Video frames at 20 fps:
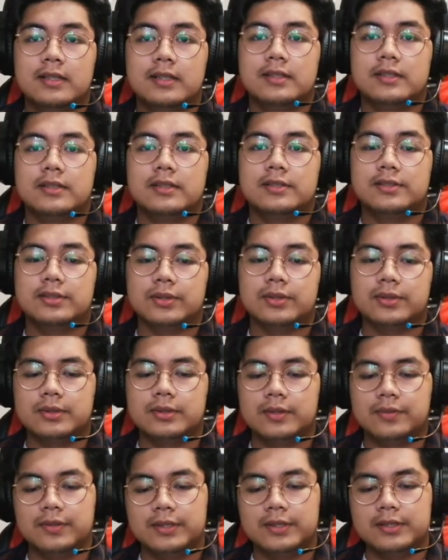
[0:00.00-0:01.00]
So the
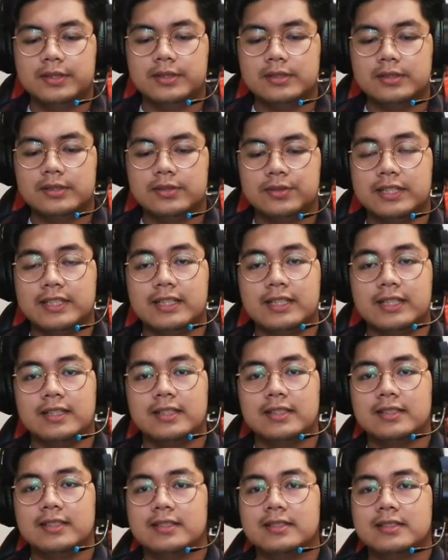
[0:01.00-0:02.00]
first
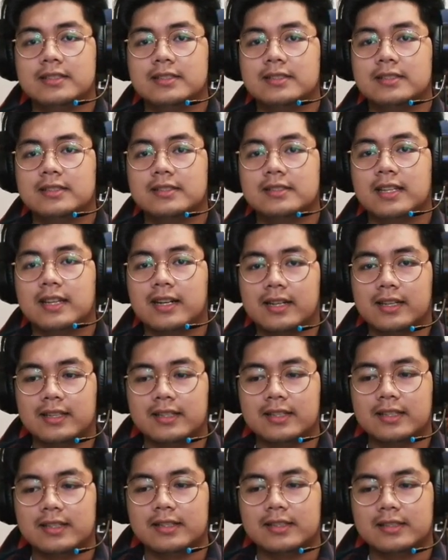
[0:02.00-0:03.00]
reading that
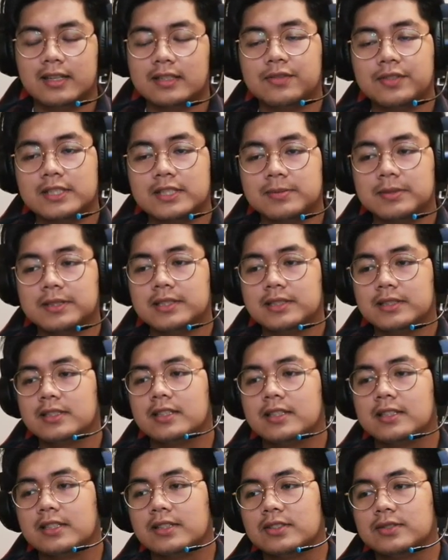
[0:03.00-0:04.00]
I uh, the first material
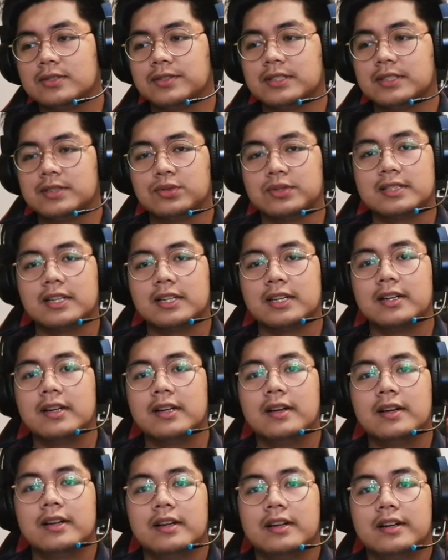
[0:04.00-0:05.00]
that I used for this was the
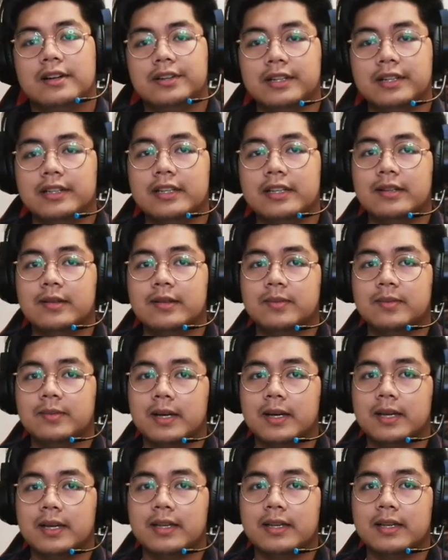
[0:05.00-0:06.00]
reading
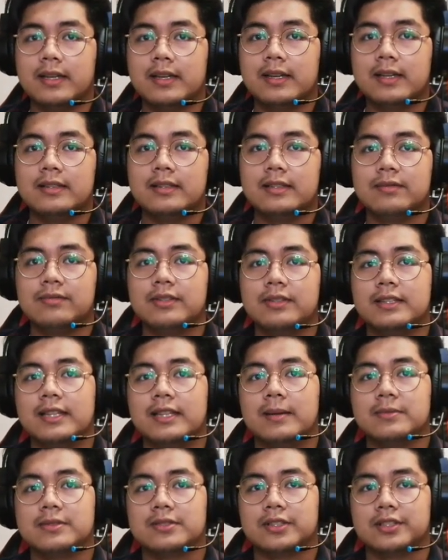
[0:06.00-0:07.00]
by David
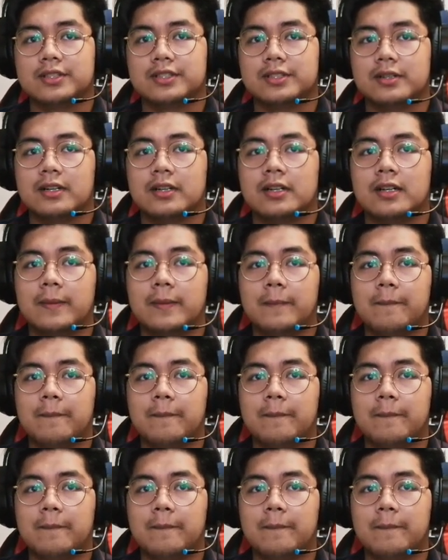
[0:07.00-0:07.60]
Damrosch, uh,